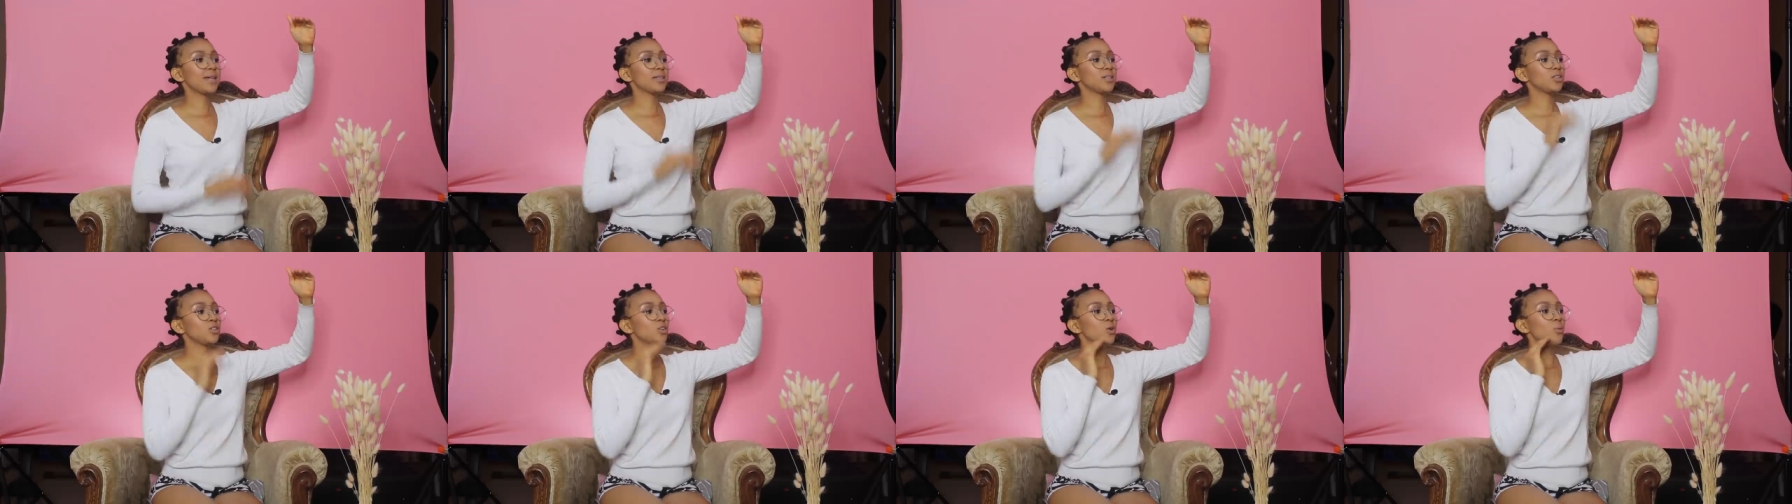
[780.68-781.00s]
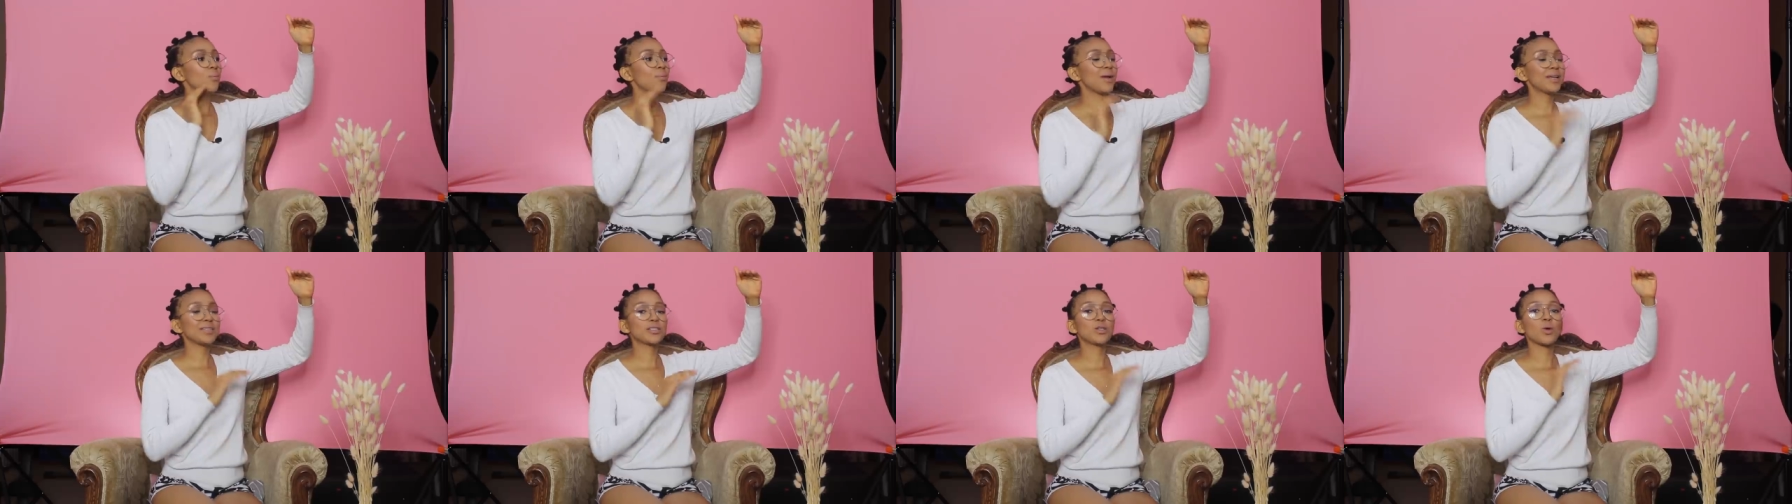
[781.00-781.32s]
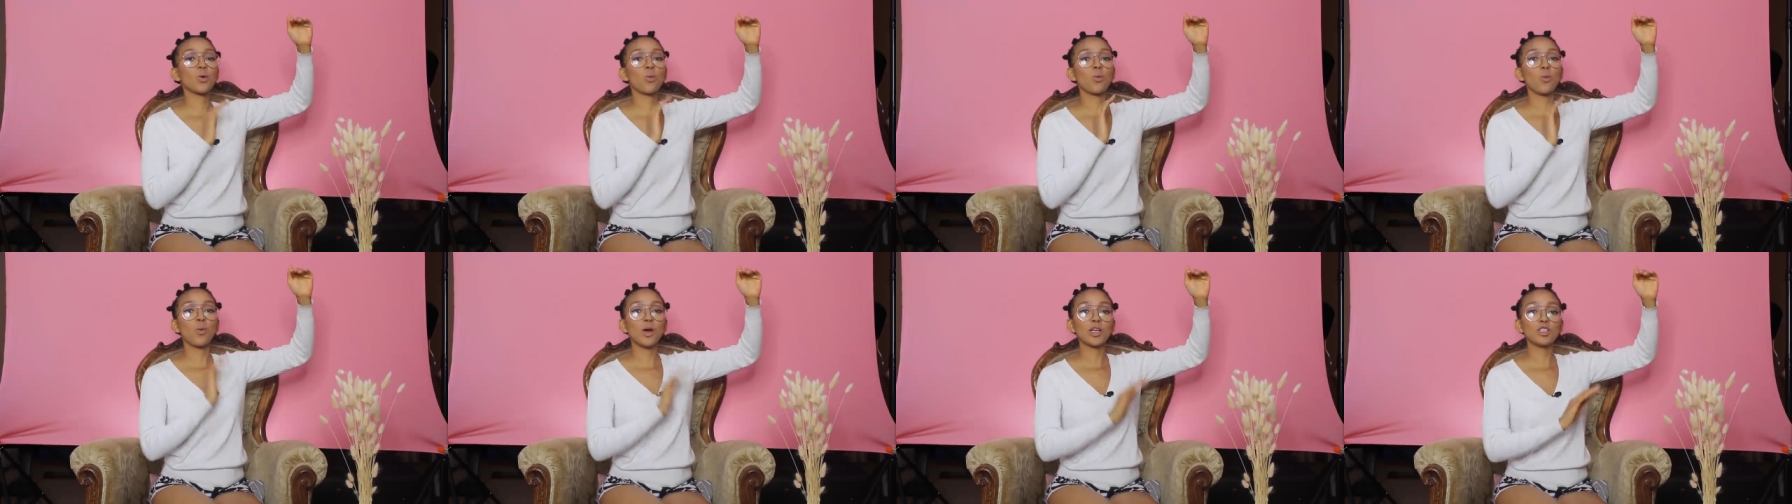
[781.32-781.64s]
and no
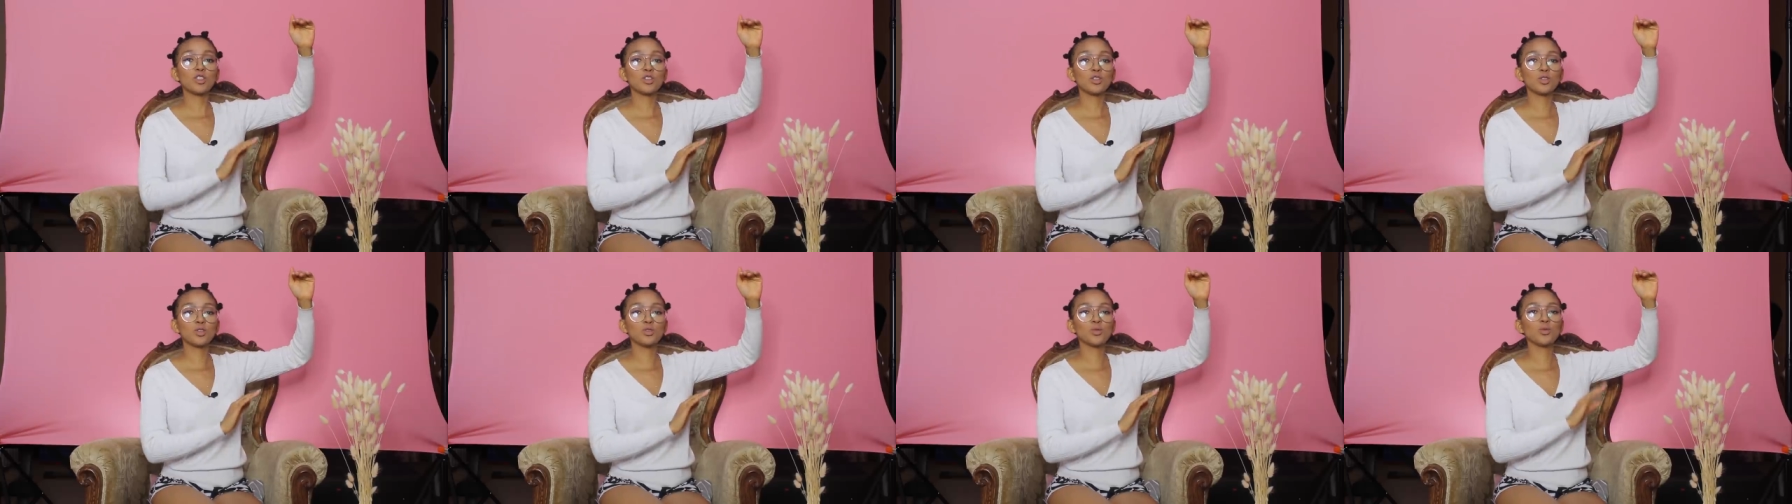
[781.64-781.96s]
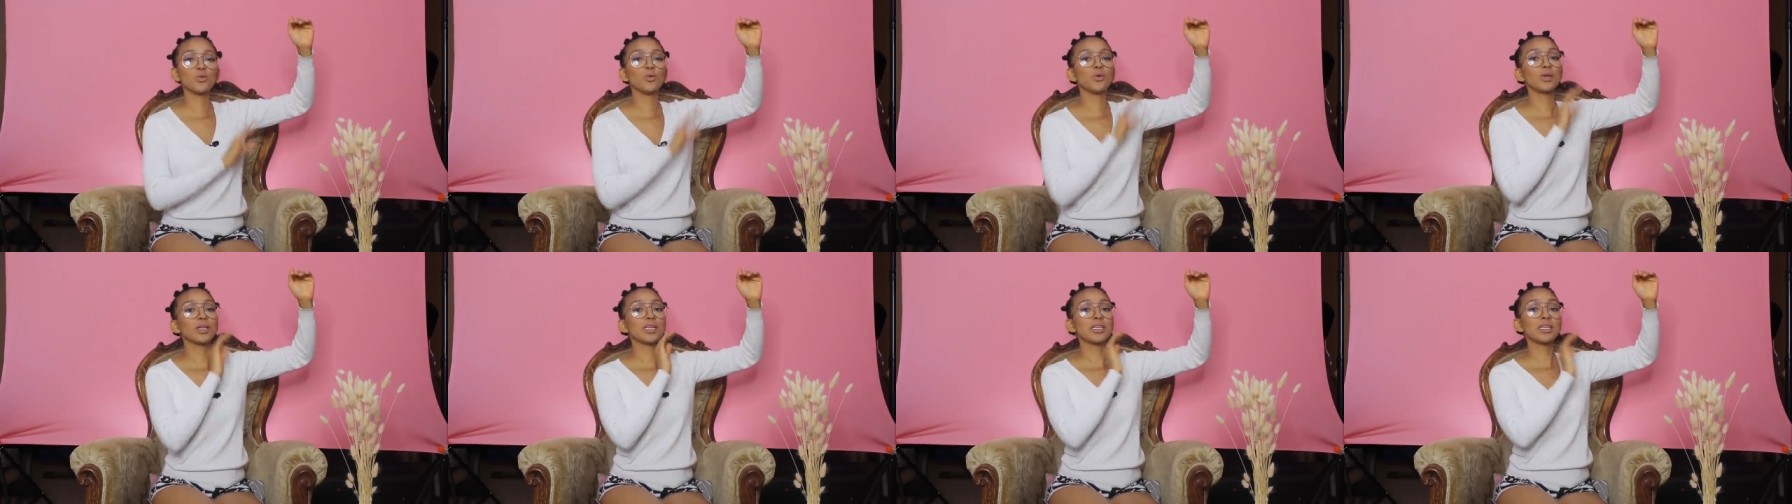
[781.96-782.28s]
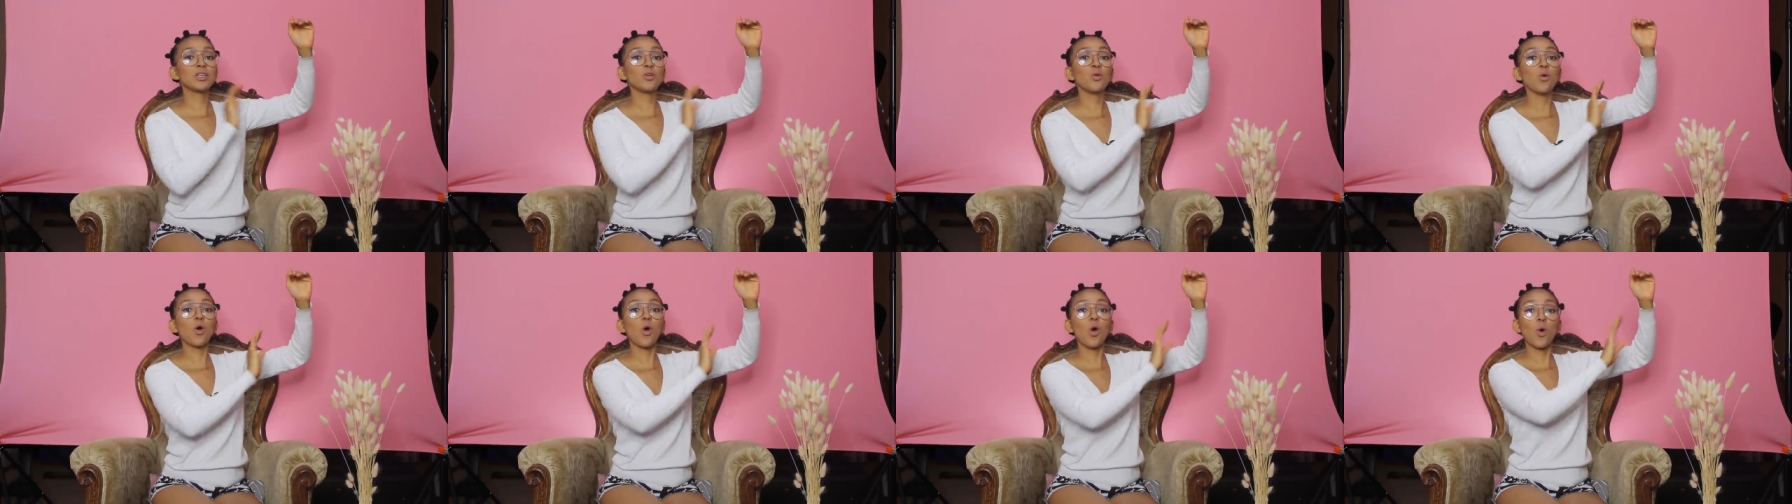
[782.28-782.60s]
matter what you do,
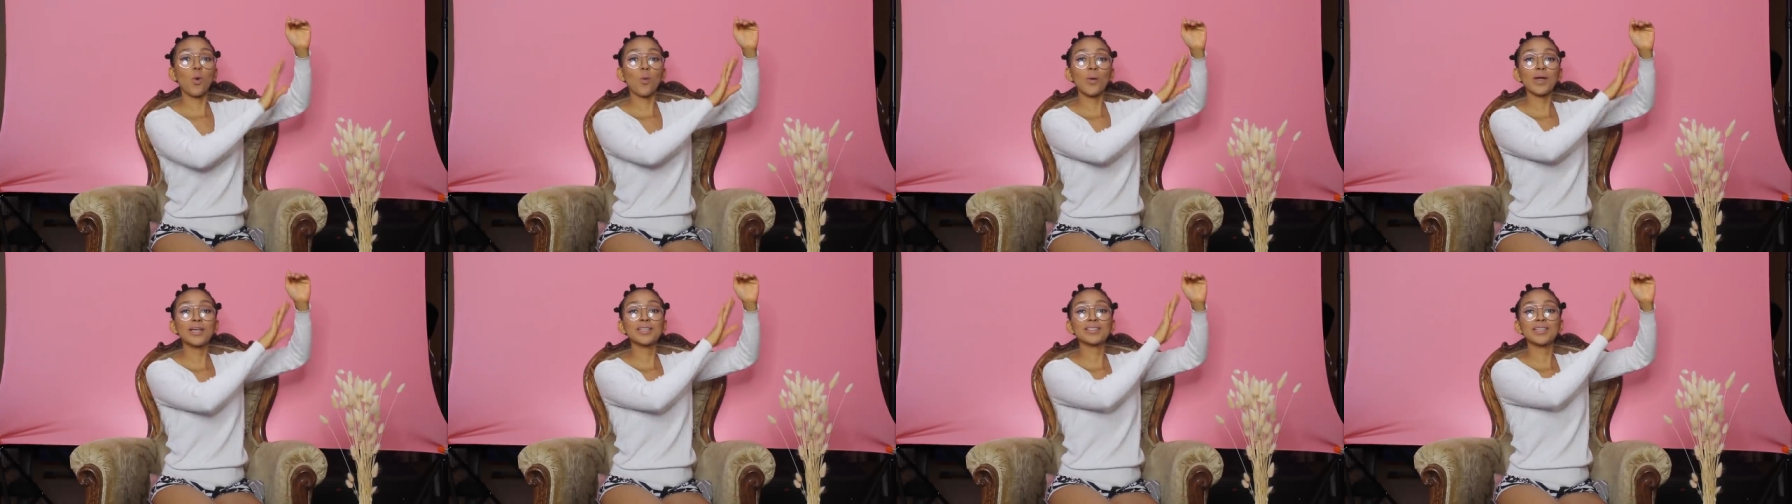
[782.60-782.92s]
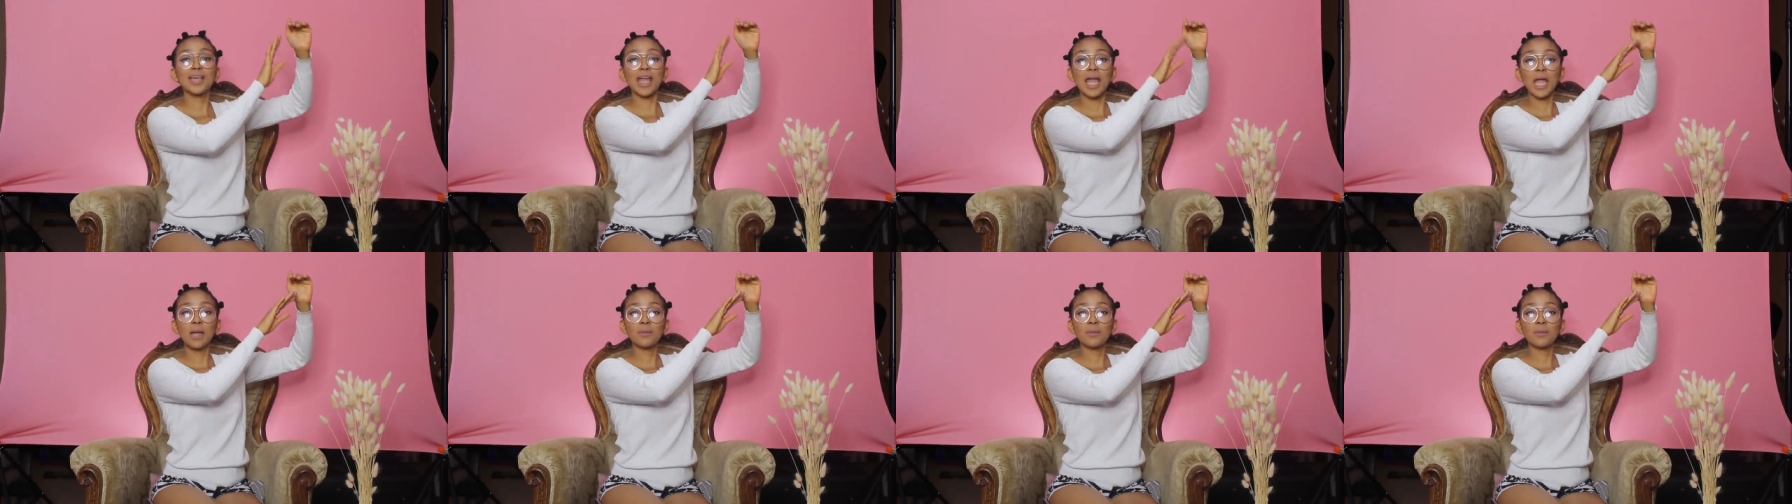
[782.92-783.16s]
you always